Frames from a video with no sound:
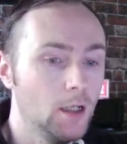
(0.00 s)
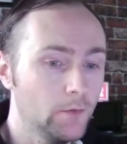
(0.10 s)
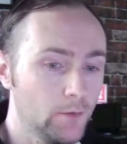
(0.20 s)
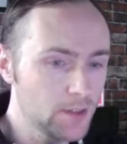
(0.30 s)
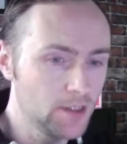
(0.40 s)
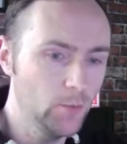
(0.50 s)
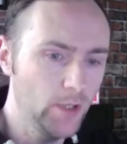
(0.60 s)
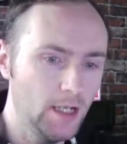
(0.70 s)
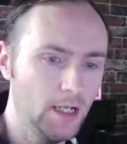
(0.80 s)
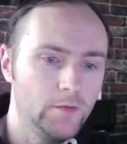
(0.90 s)
First game we
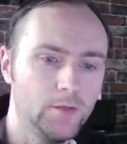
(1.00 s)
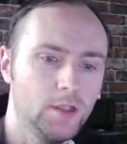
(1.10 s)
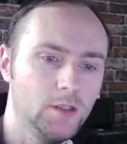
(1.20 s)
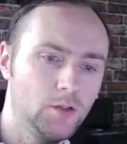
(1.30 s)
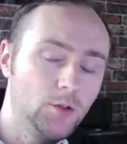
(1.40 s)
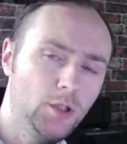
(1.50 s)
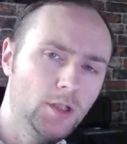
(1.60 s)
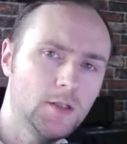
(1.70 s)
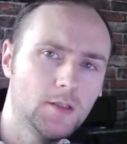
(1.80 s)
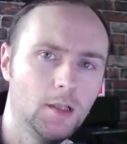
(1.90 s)
have is
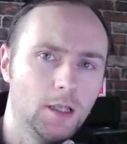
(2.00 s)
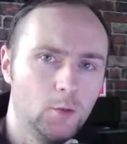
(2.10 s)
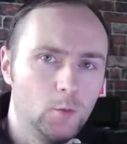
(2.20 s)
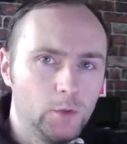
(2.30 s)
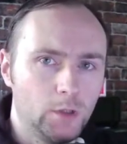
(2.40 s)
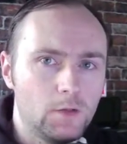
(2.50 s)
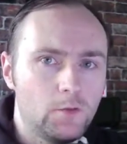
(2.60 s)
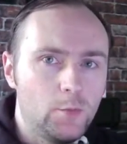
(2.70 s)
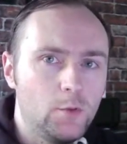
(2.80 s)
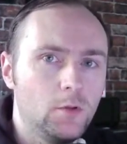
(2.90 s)
Newcastle at home to
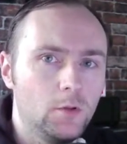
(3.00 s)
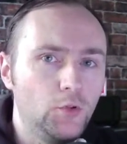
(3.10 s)
Liverpool.